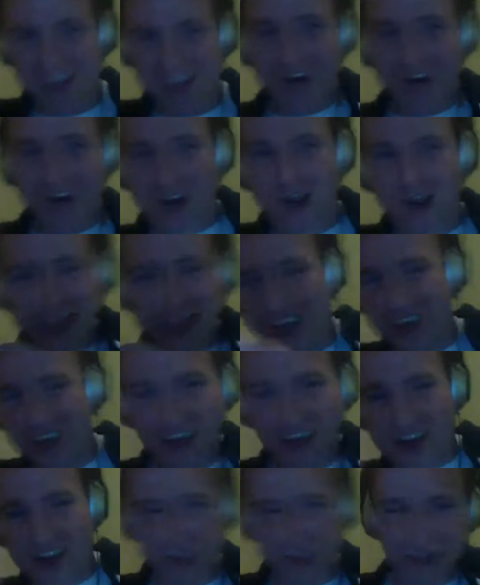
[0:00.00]
clearly
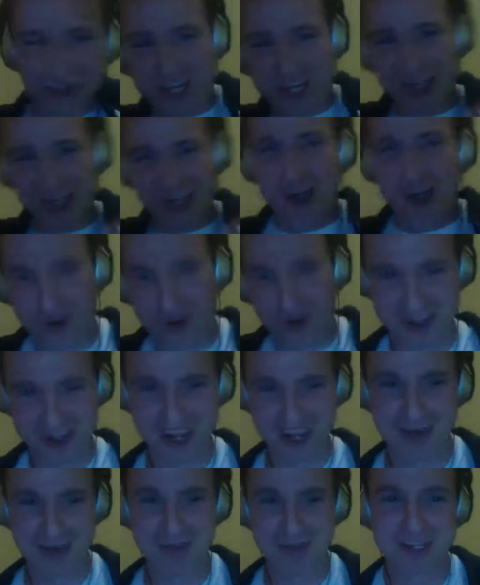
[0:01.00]
are doing no
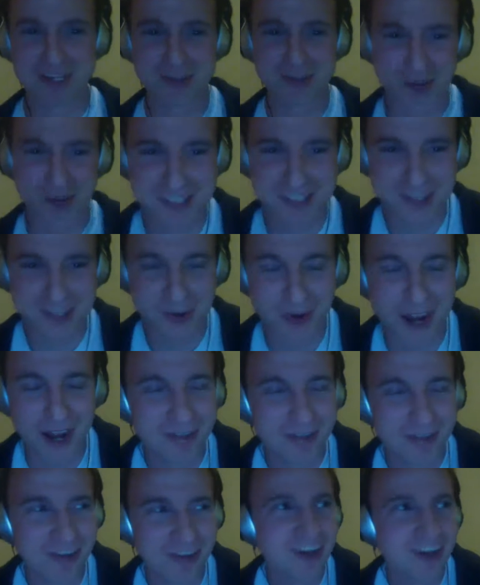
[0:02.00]
damage
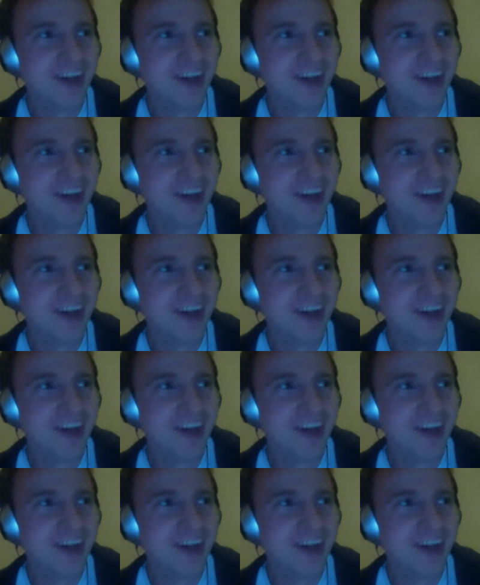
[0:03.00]
whatsoever,